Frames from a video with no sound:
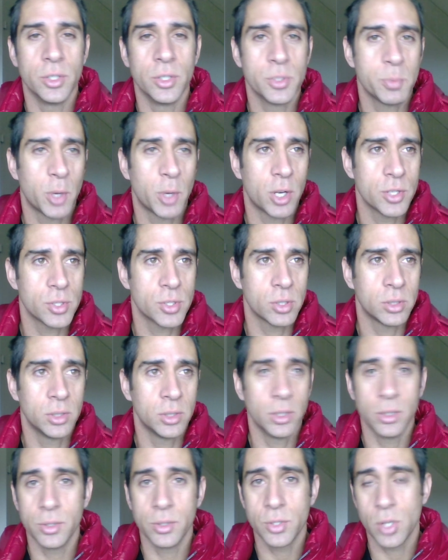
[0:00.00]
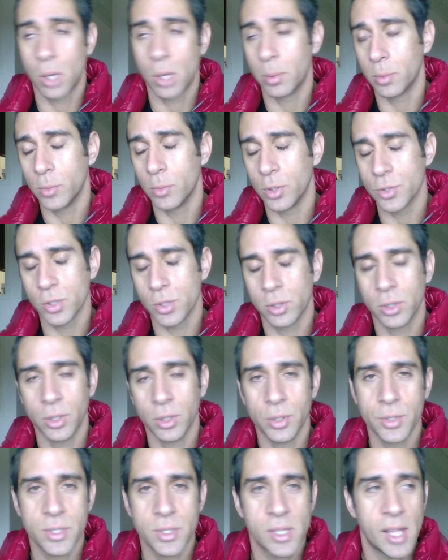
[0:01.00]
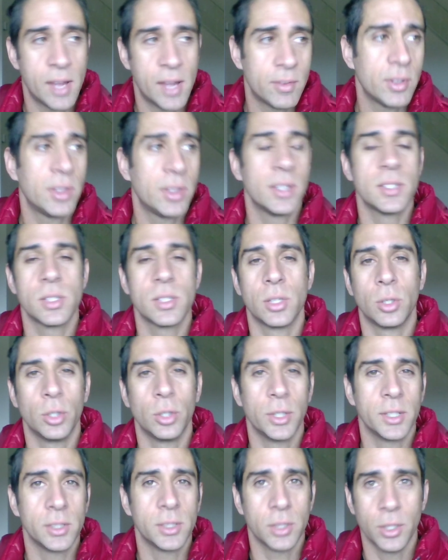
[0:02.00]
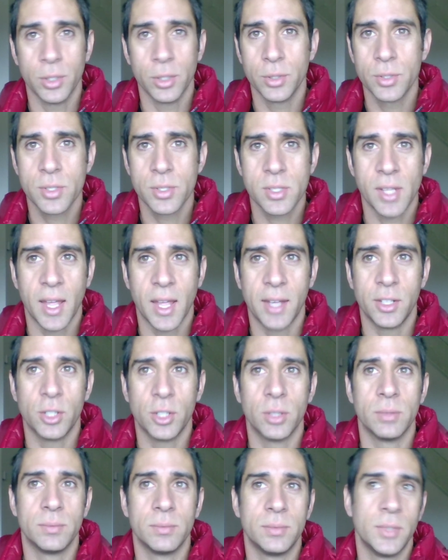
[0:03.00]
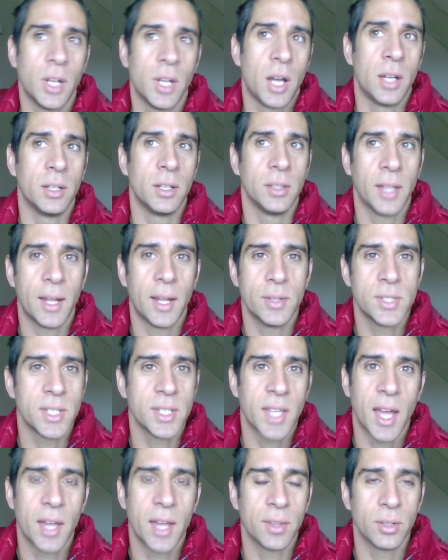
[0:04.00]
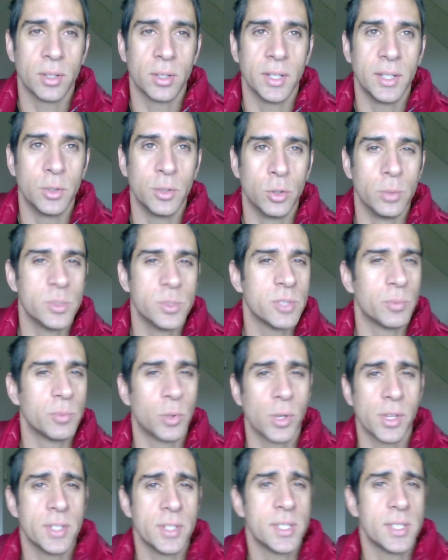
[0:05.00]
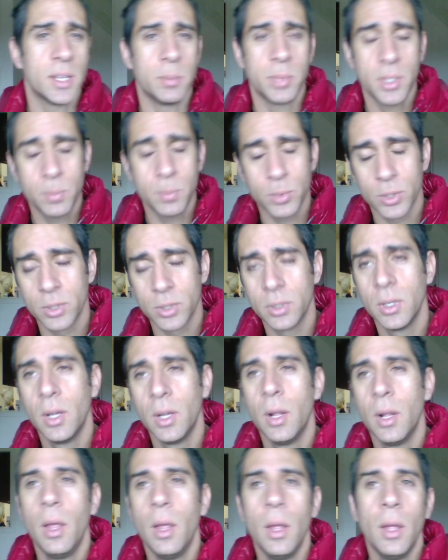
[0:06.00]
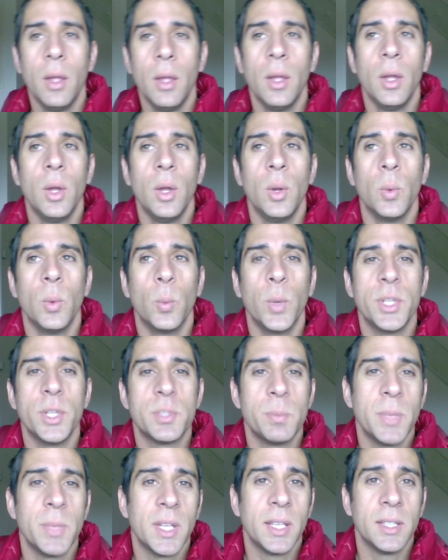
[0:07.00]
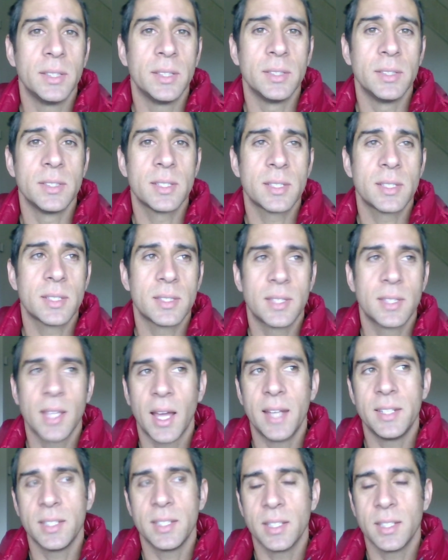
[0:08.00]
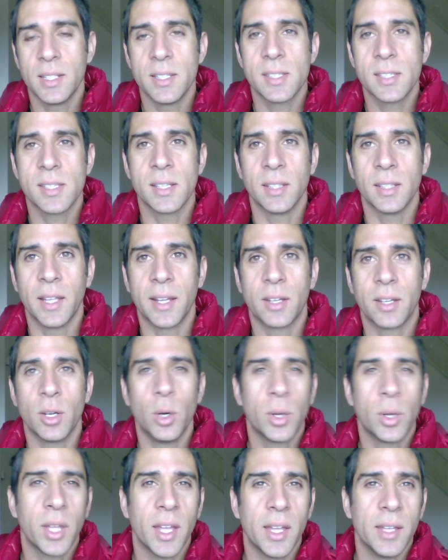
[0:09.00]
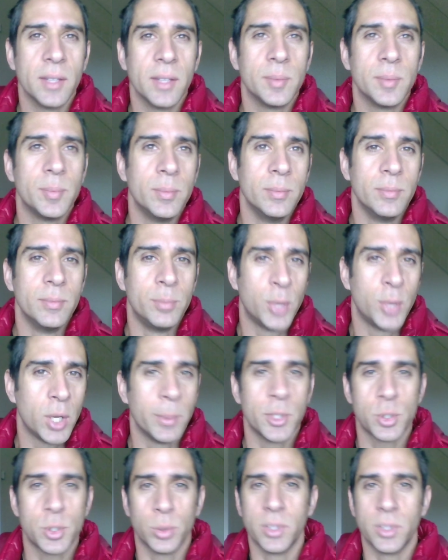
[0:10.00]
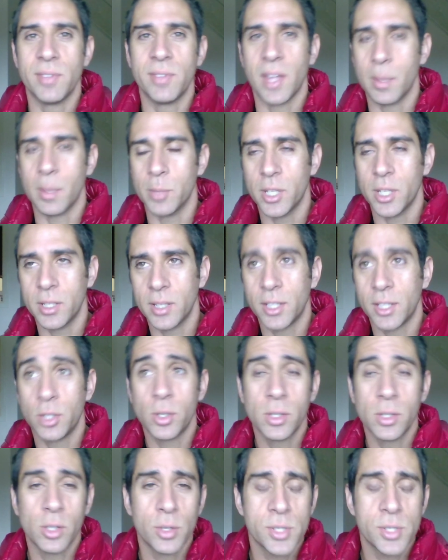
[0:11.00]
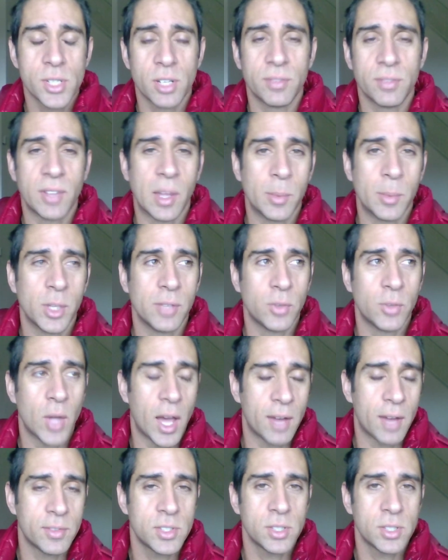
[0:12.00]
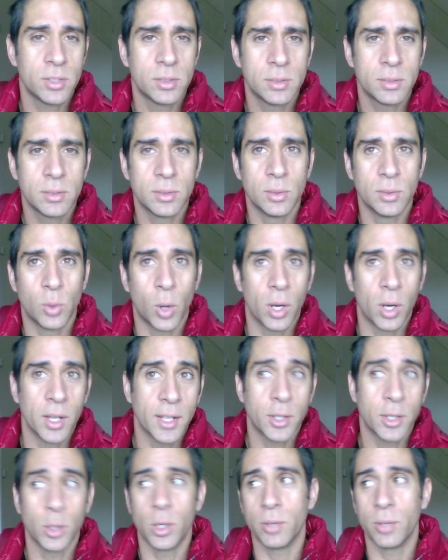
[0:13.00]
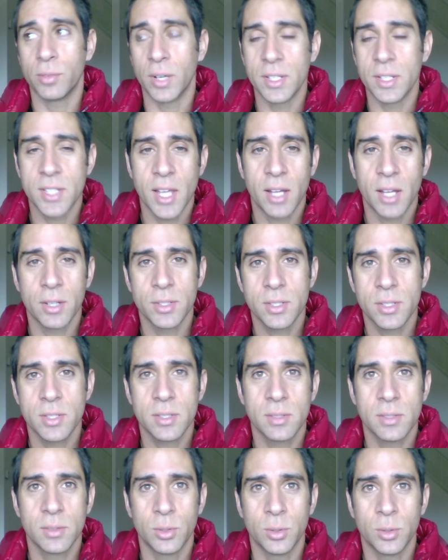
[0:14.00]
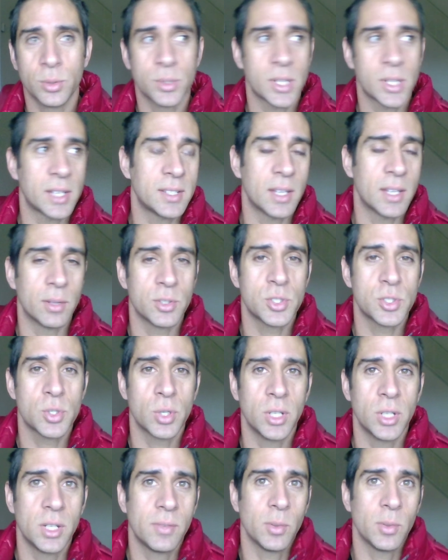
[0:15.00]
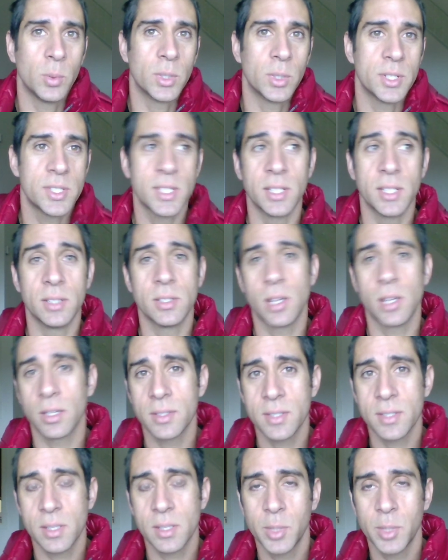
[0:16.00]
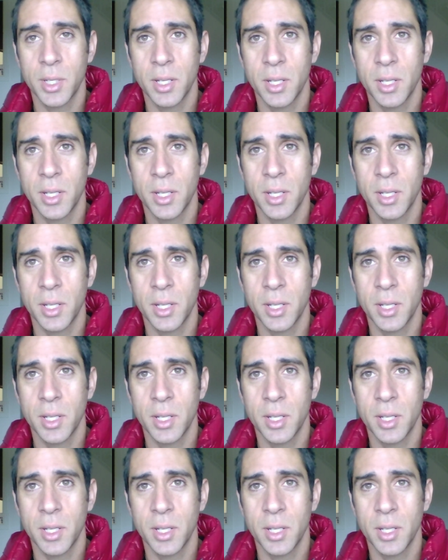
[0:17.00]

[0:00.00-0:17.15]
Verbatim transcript: bars are closed, shopping malls are closed. Everything is literally closed, and you're not allowed to gather in groups of more than 10 people, which means the idea is that like, okay, pretty much only family. Like, you can go see your family if you have to, or like go to your friend's house who's like down the street if you want to sit and talk to somebody,